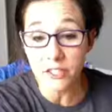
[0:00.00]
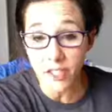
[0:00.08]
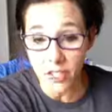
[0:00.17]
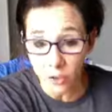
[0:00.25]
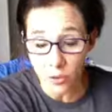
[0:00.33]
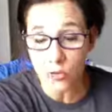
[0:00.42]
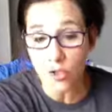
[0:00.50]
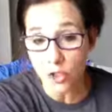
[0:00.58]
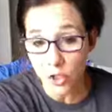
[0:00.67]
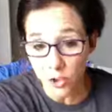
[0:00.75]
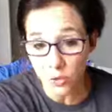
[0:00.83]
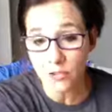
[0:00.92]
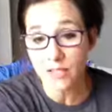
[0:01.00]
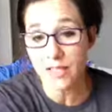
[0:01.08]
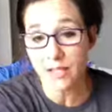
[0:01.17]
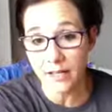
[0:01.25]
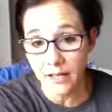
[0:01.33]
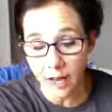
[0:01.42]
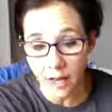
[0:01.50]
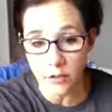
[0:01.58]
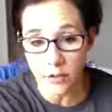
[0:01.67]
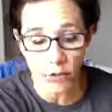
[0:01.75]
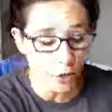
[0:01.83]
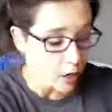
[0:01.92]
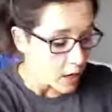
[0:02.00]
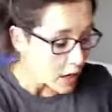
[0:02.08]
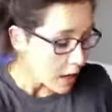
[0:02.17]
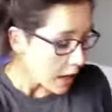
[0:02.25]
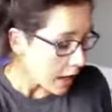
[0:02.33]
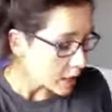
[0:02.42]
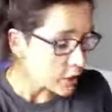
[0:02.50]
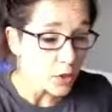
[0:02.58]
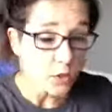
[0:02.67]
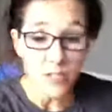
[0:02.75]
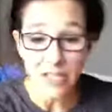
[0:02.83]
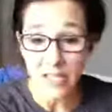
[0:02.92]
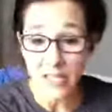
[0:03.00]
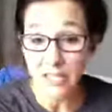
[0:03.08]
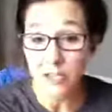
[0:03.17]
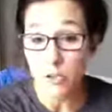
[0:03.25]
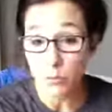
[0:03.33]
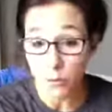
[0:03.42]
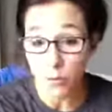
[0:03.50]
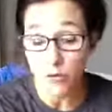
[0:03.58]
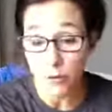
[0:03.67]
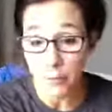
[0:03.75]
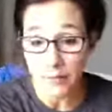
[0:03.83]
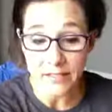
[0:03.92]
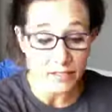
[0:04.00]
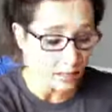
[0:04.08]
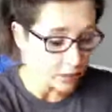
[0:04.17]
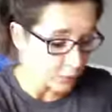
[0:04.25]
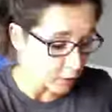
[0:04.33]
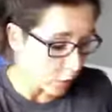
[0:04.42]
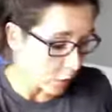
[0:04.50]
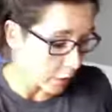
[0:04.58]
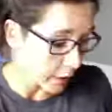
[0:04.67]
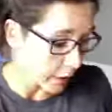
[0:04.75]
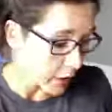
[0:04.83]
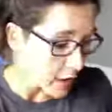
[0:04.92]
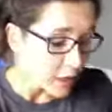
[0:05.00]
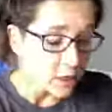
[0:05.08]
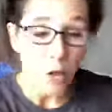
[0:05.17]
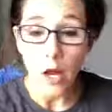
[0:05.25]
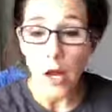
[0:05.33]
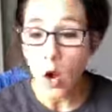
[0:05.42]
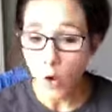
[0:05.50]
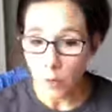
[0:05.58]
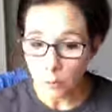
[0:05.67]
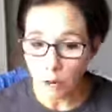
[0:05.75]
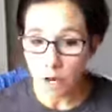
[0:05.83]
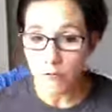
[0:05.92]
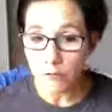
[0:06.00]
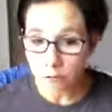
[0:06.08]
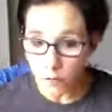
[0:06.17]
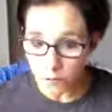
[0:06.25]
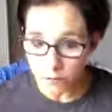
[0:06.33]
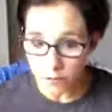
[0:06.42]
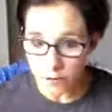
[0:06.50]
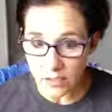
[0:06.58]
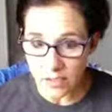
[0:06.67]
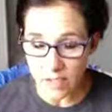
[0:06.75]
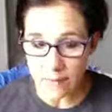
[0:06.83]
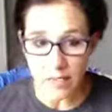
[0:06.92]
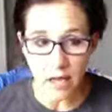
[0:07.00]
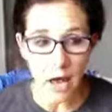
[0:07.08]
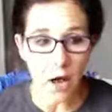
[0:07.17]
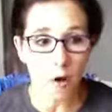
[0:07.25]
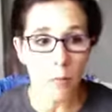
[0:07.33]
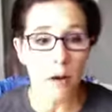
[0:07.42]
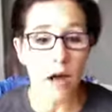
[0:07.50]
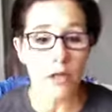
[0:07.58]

to get used to using a calendar and using it to move your business forward. So I hope a few of those tips help.